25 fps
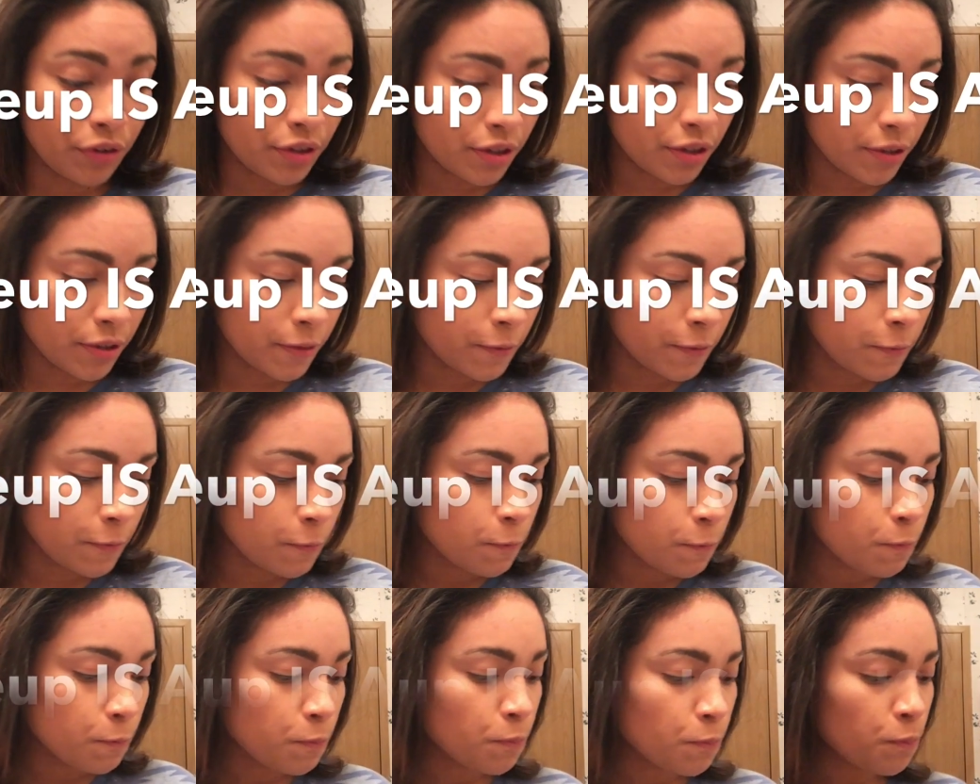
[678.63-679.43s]

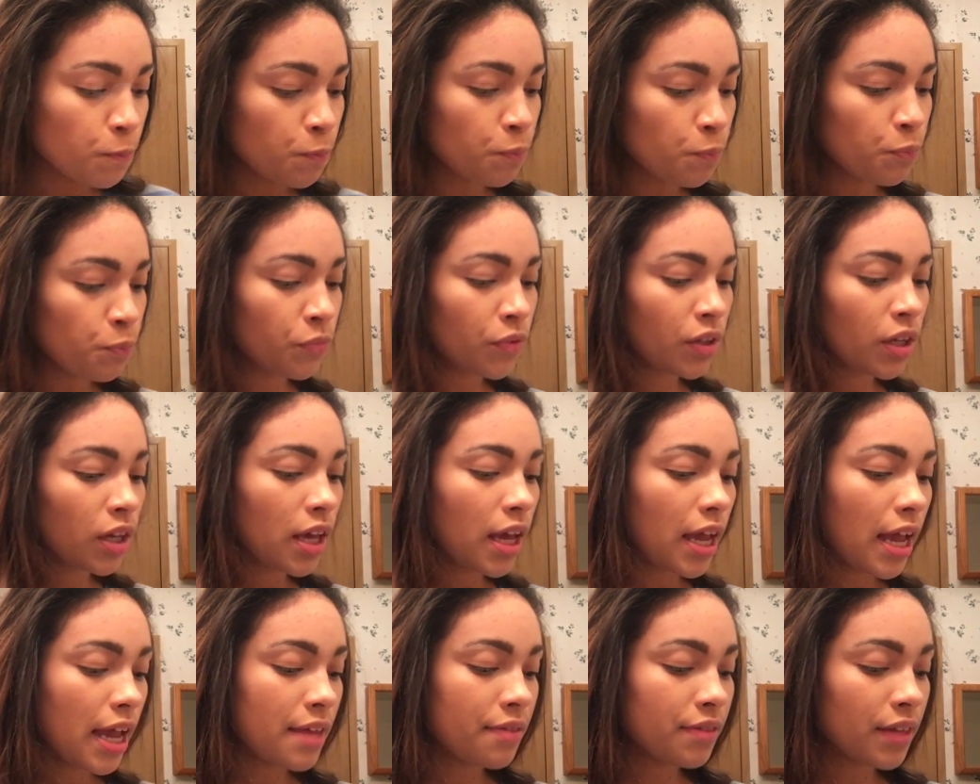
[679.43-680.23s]

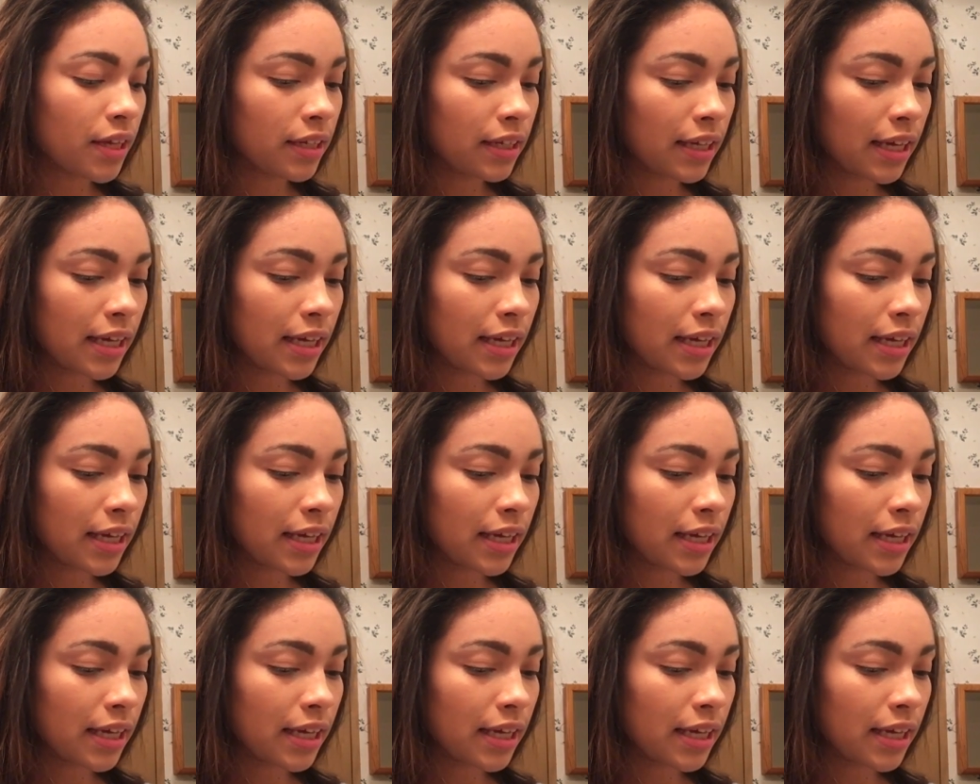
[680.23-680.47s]
and then